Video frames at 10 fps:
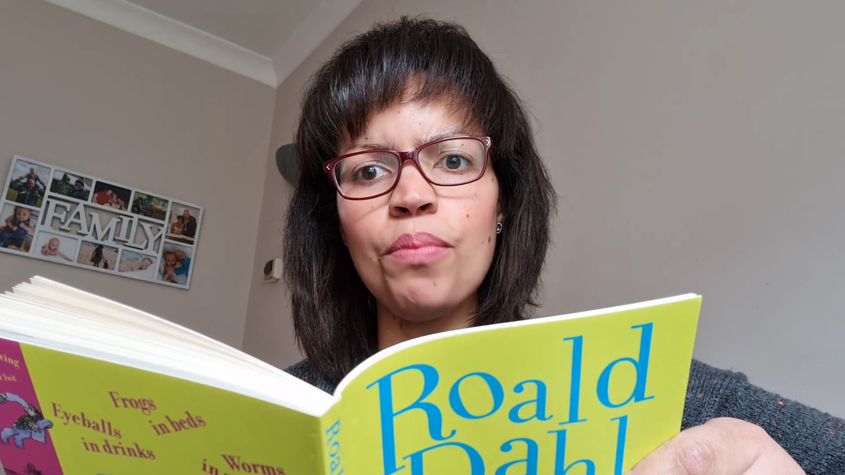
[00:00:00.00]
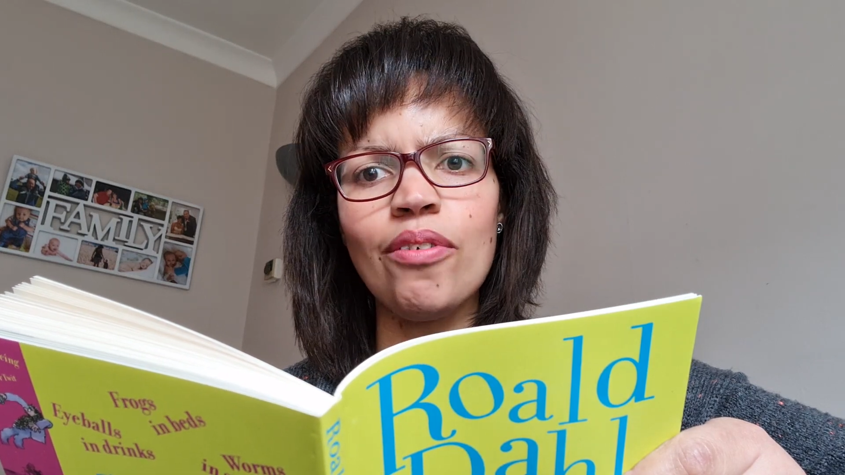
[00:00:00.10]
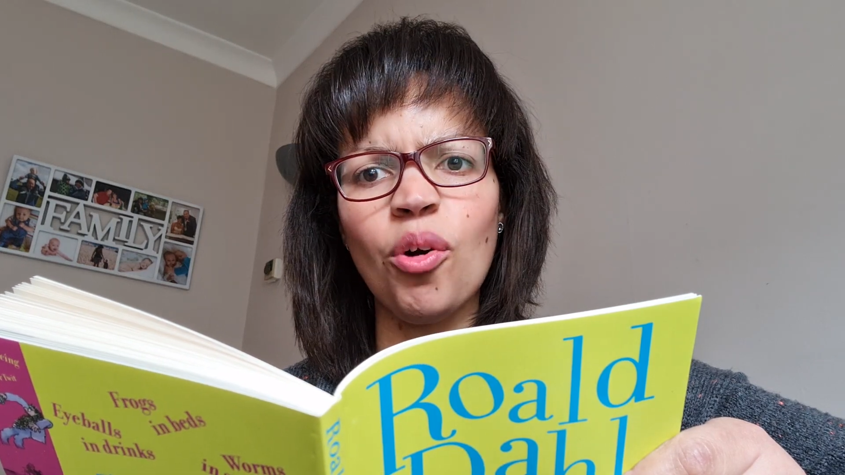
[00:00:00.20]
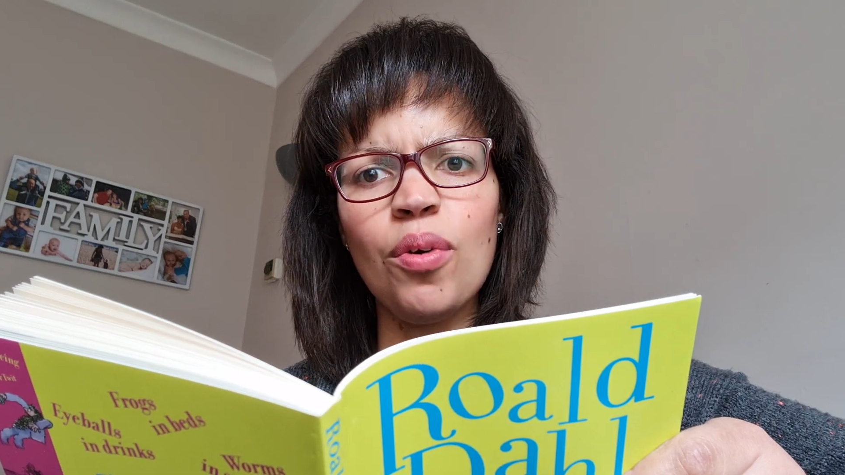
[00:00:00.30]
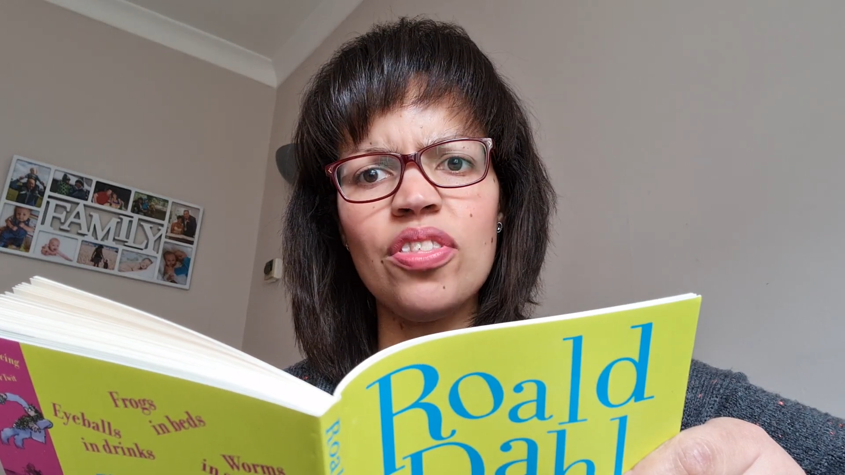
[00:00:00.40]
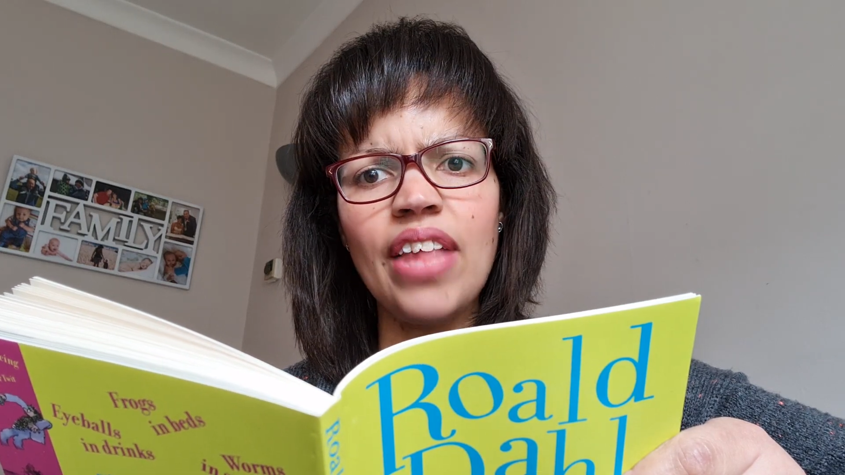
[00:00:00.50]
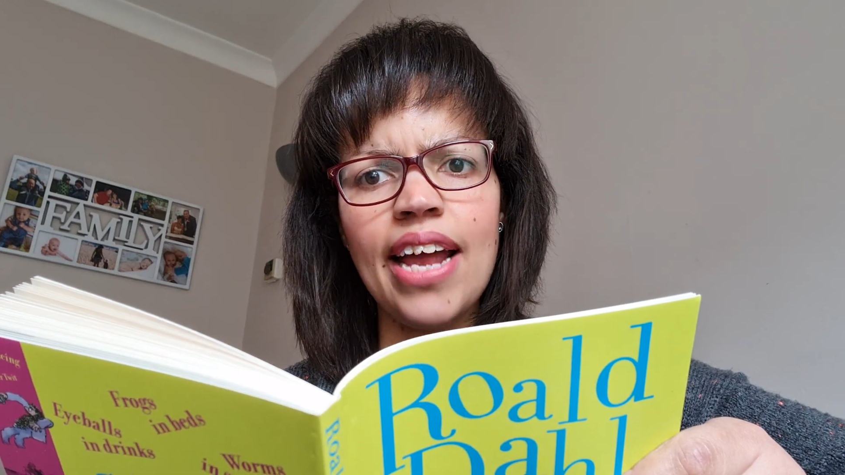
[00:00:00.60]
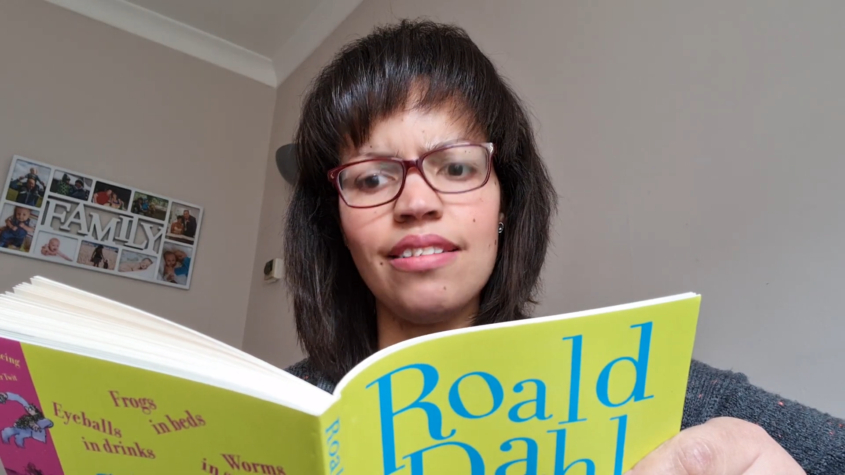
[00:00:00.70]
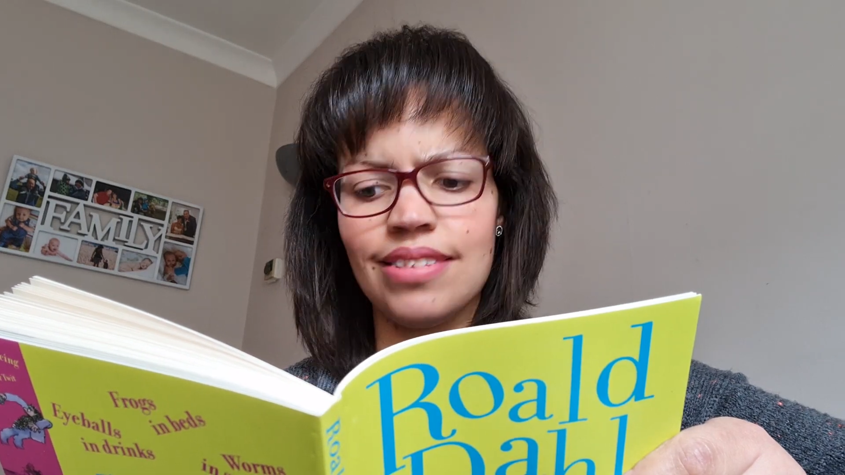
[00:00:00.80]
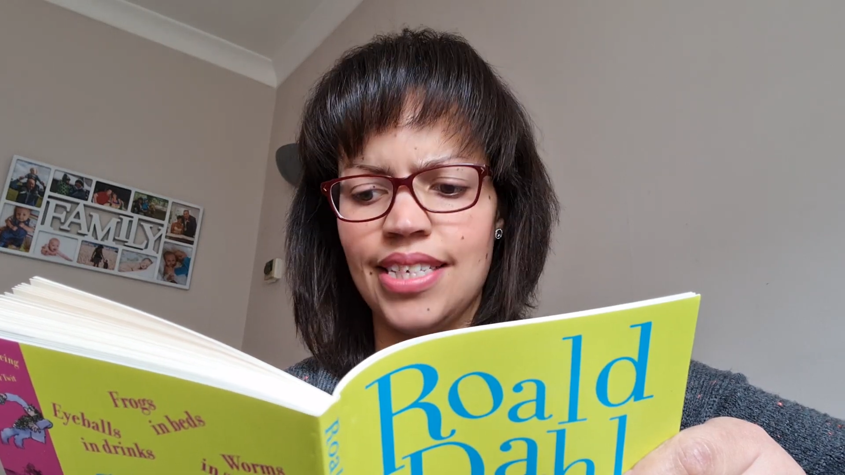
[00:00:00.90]
mirror with
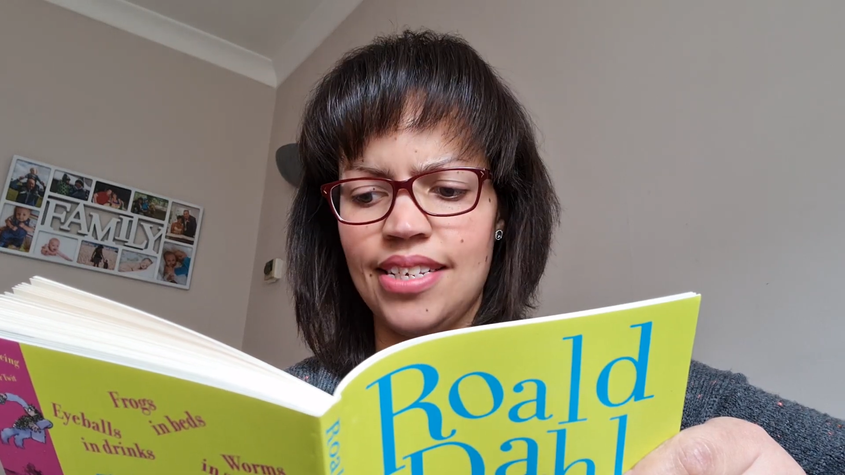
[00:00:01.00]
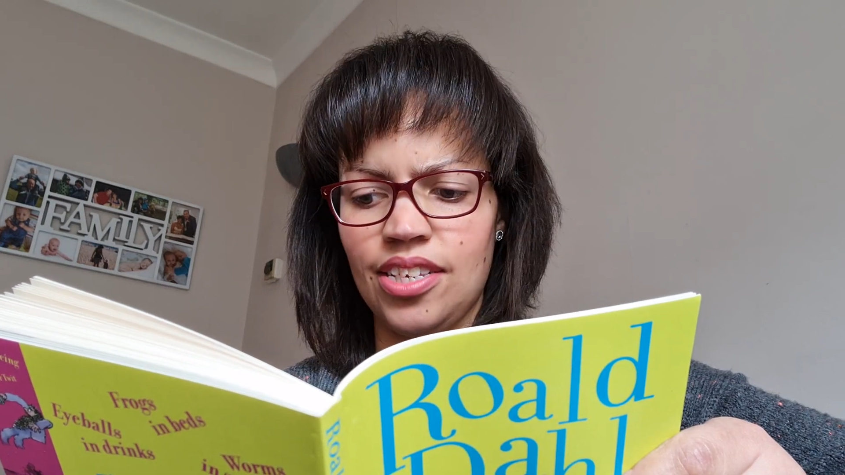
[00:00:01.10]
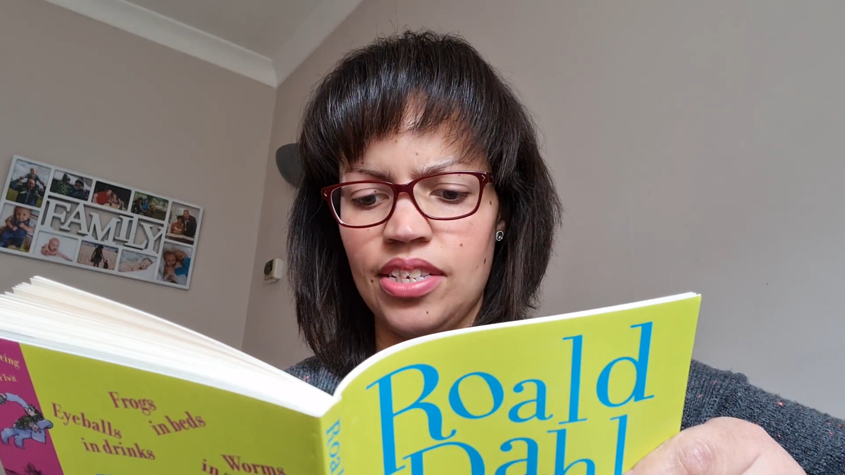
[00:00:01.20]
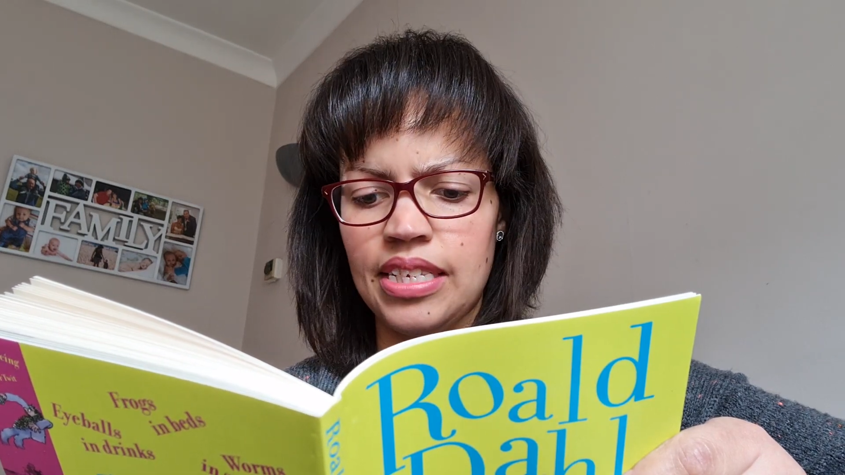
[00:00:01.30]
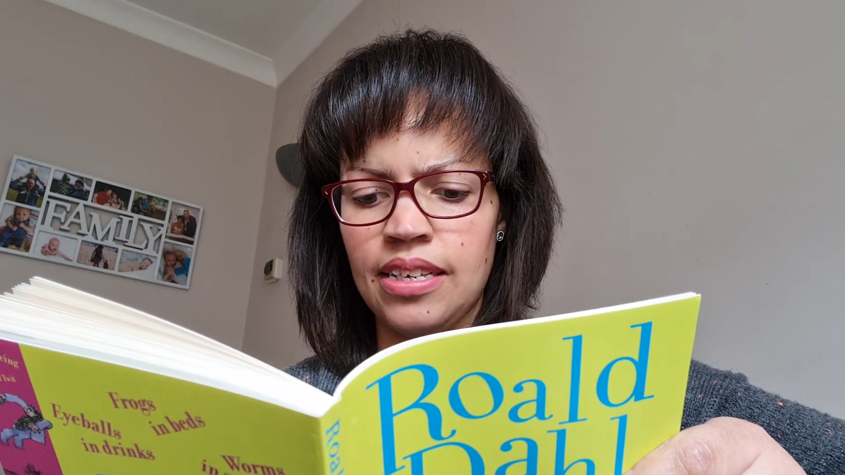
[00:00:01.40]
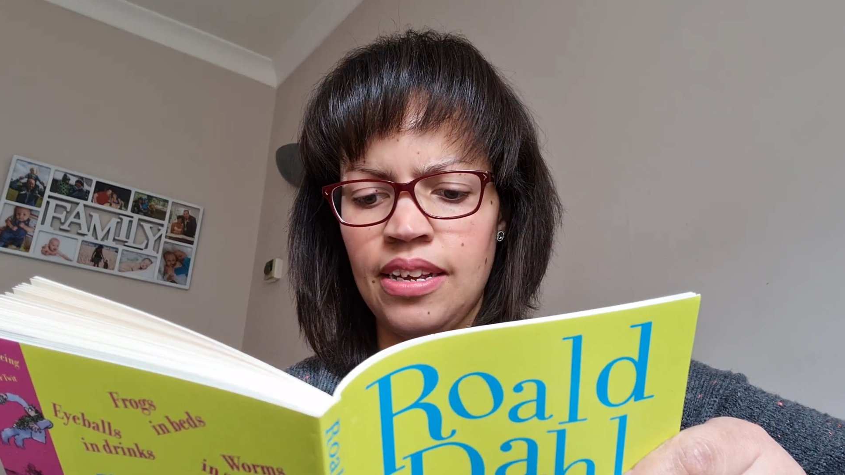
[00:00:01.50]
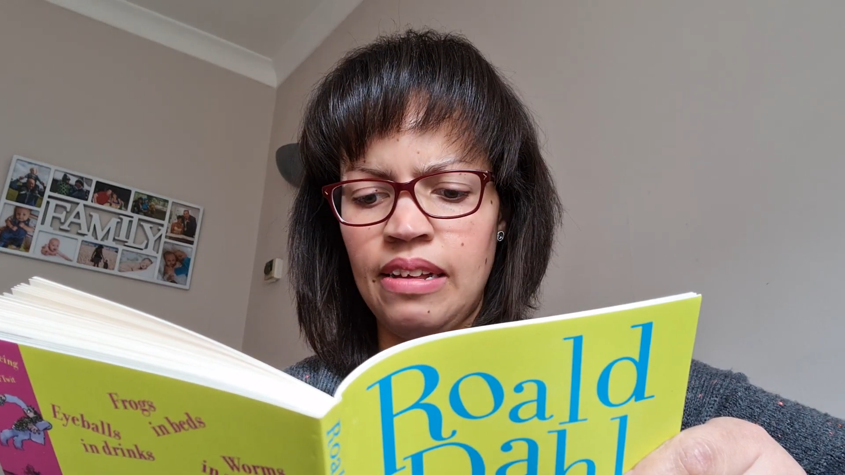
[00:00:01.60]
nail scissors?